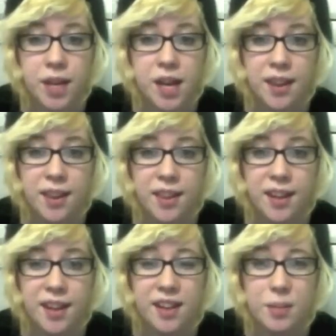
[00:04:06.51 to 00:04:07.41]
yeah, other than
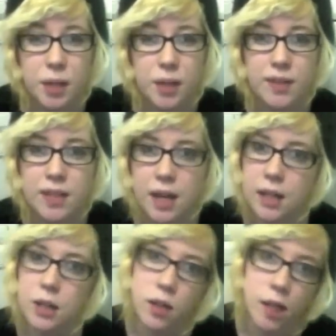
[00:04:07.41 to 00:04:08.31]
that, I've been having
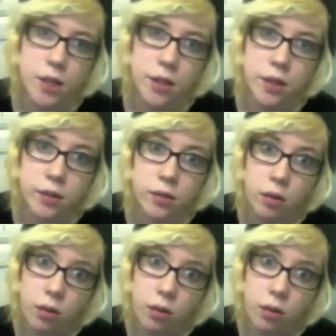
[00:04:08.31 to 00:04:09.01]
technical issues.